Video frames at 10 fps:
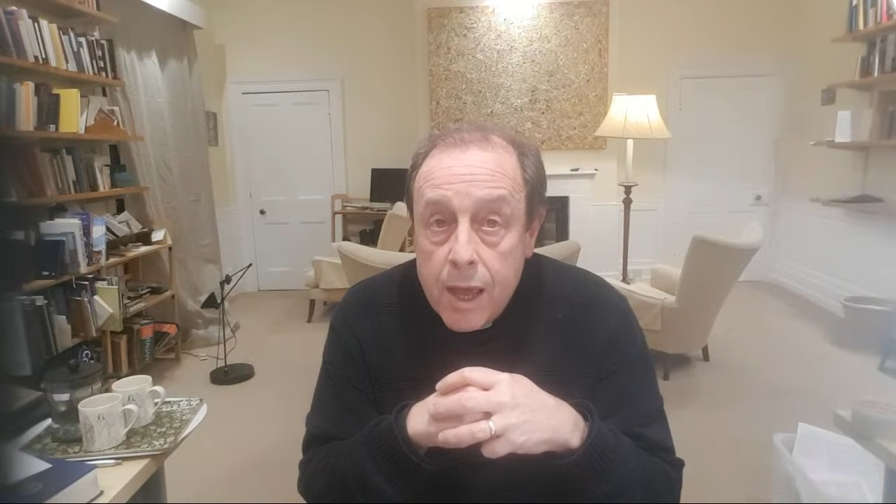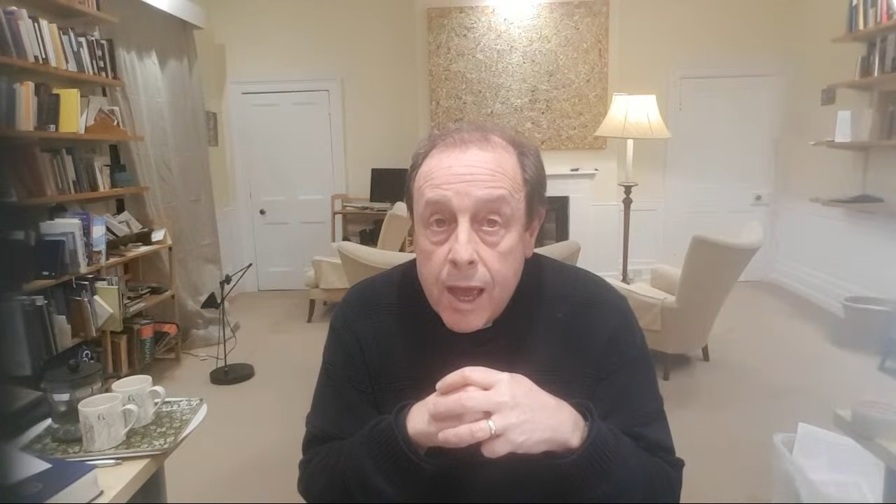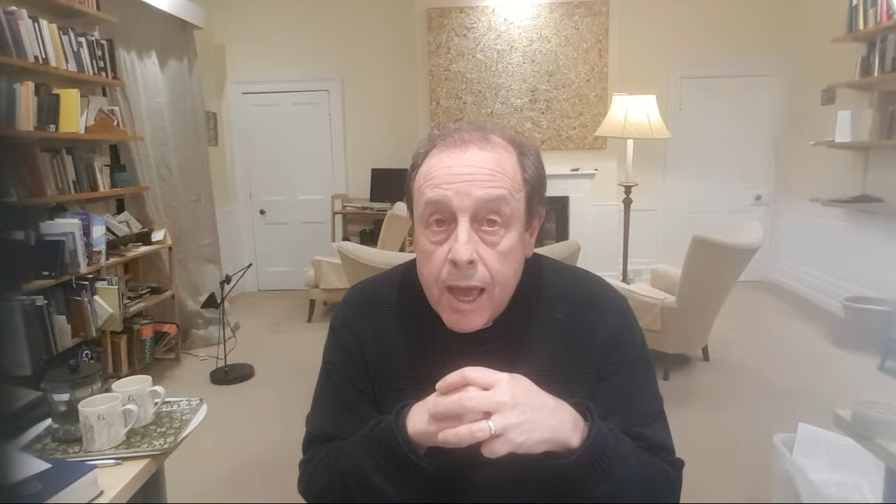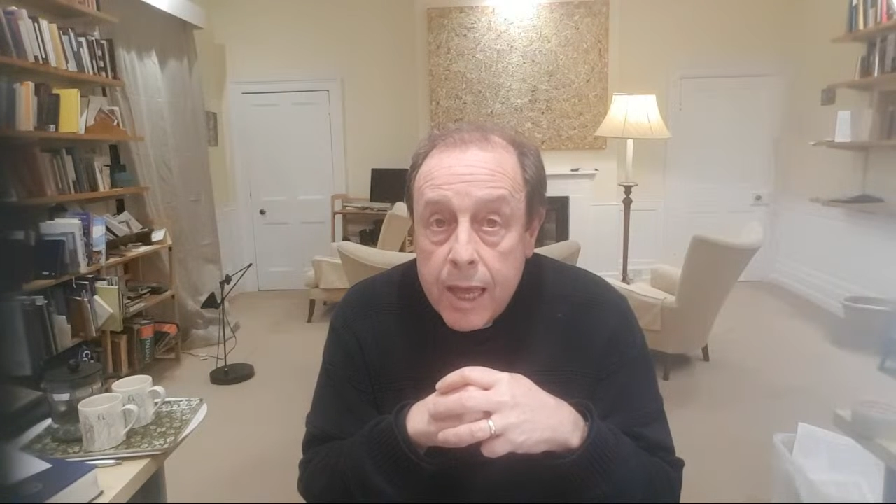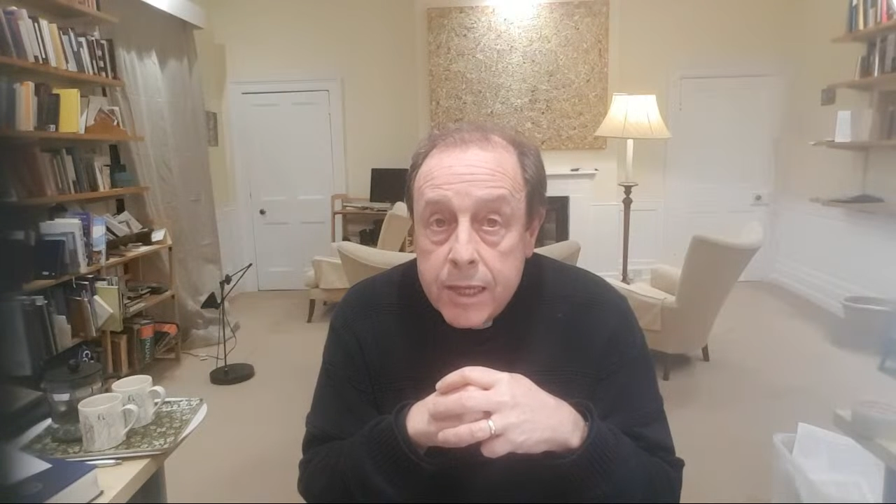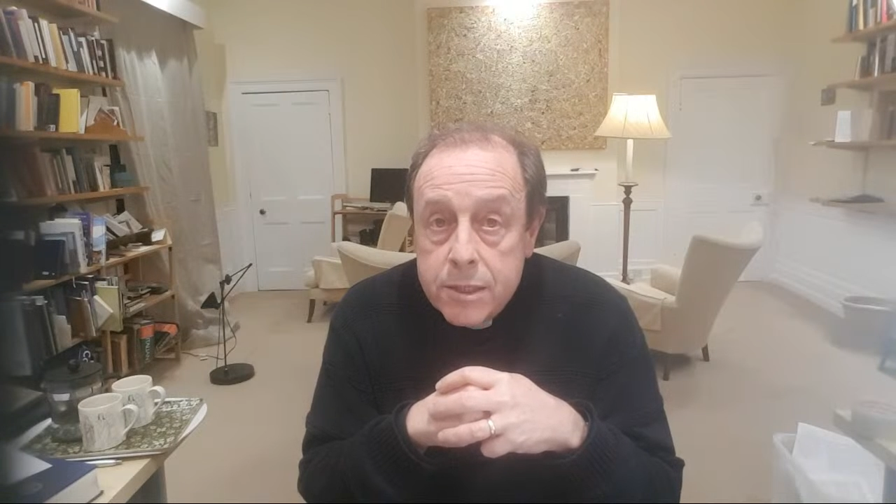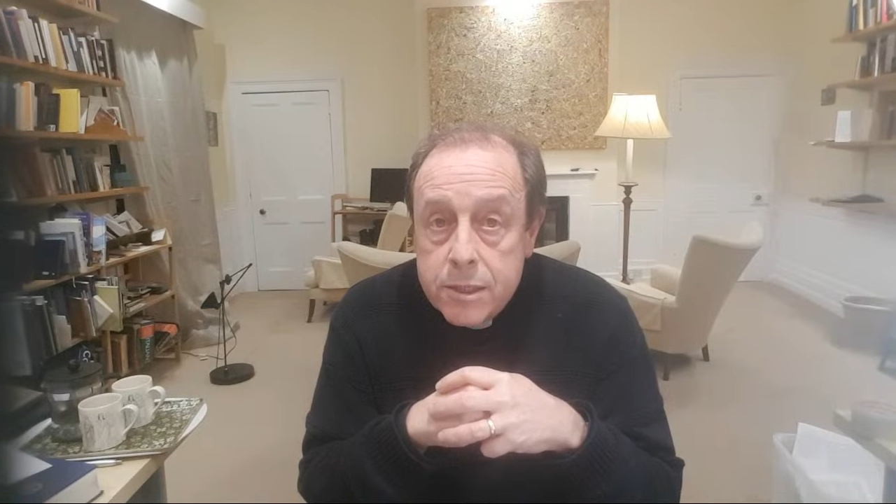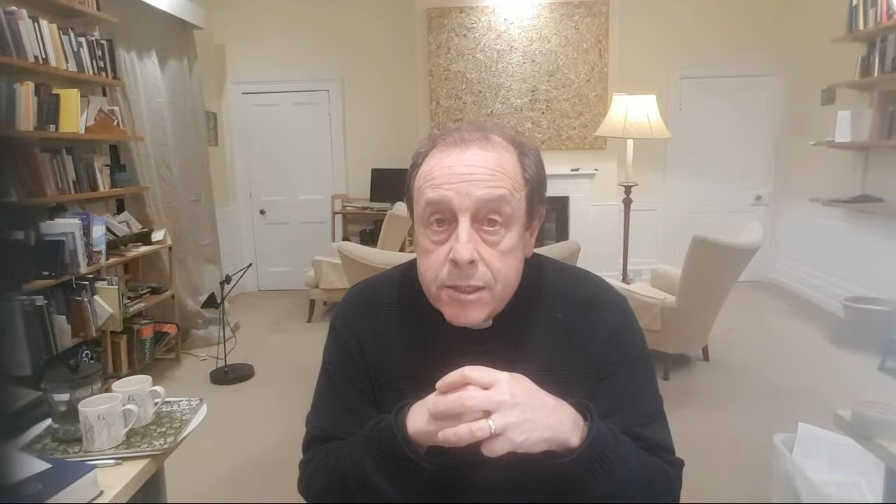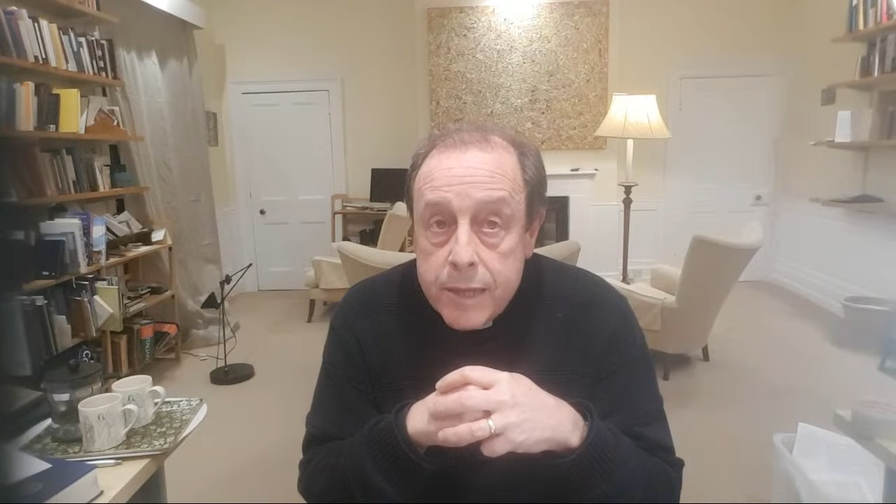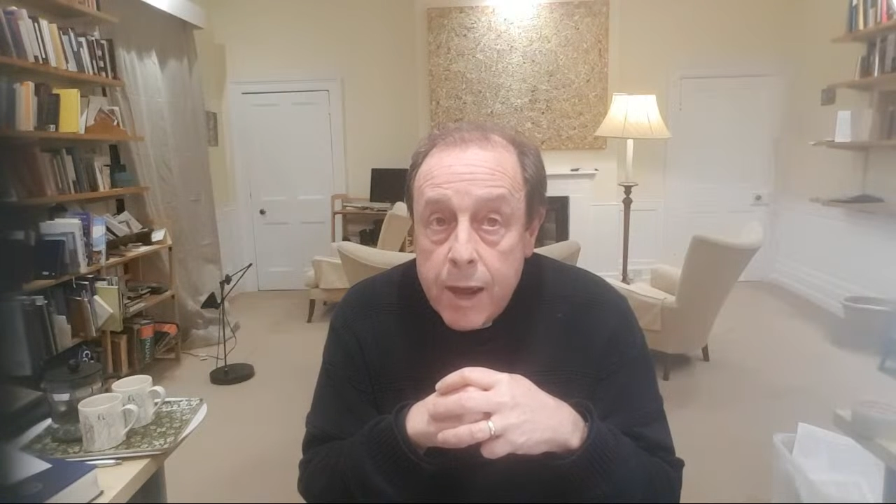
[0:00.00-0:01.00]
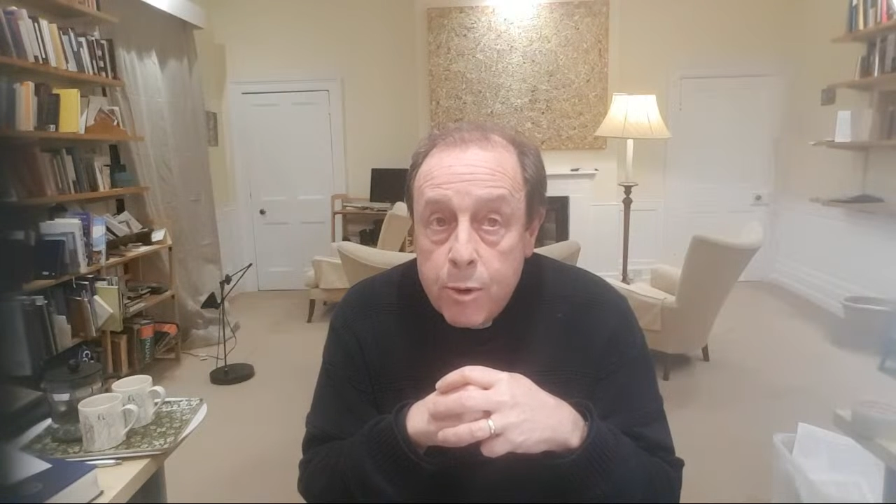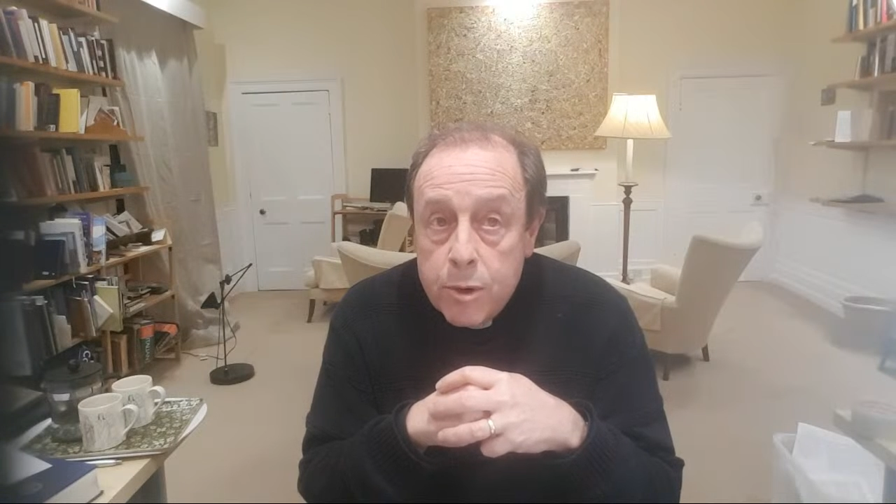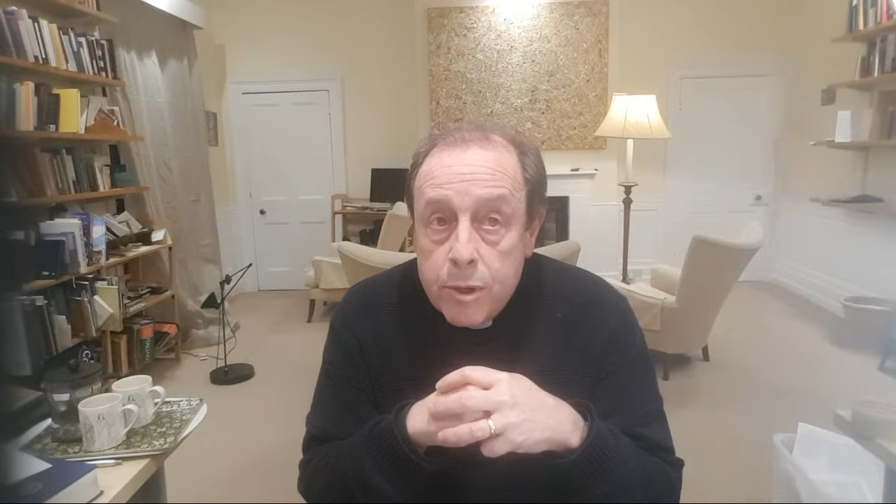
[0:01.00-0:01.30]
and now